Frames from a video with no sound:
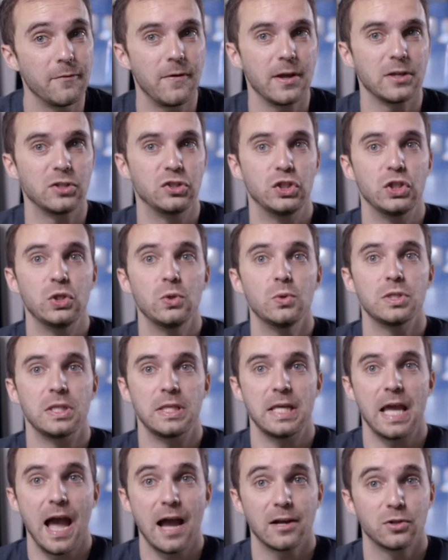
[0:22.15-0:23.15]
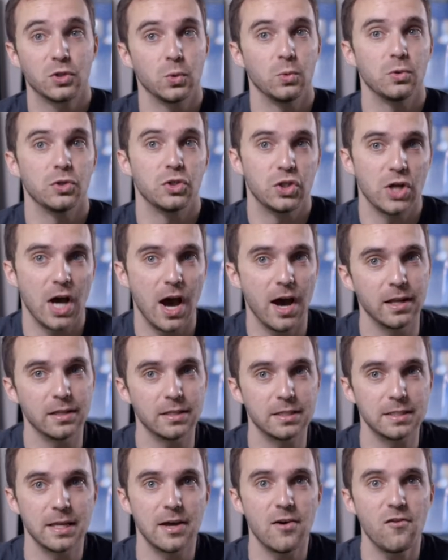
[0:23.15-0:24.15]
effects used in the actual shot
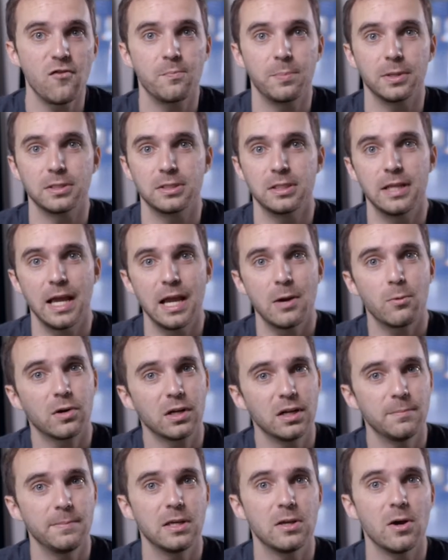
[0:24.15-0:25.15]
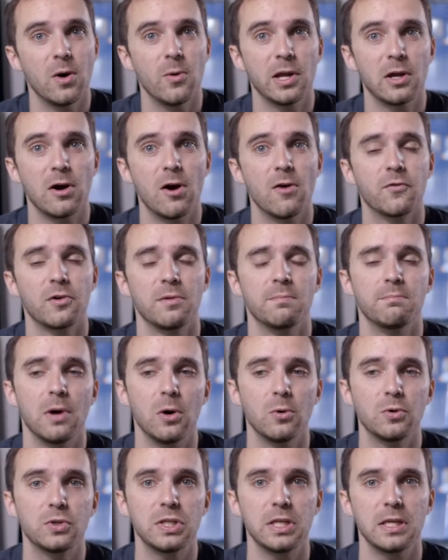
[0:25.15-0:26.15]
itself, but today we're going to be going over
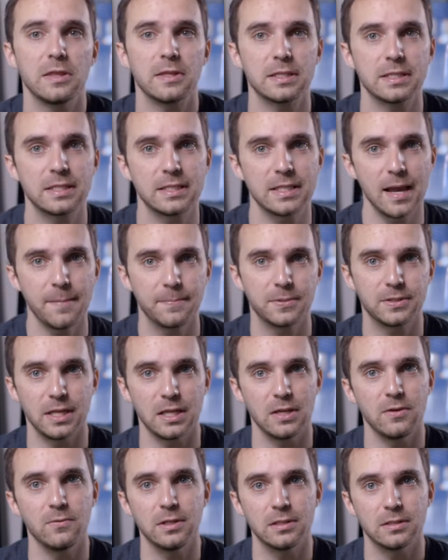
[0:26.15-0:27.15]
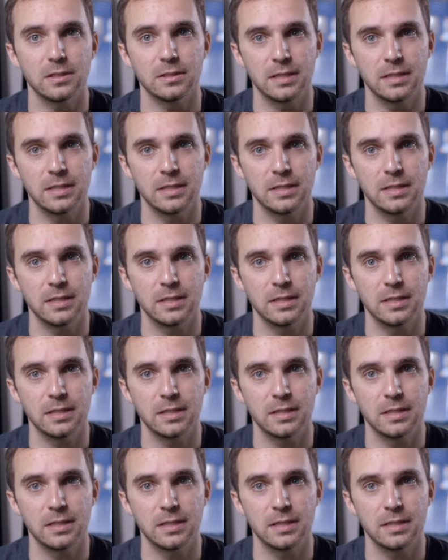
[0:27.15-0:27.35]
mostly the steps that you need to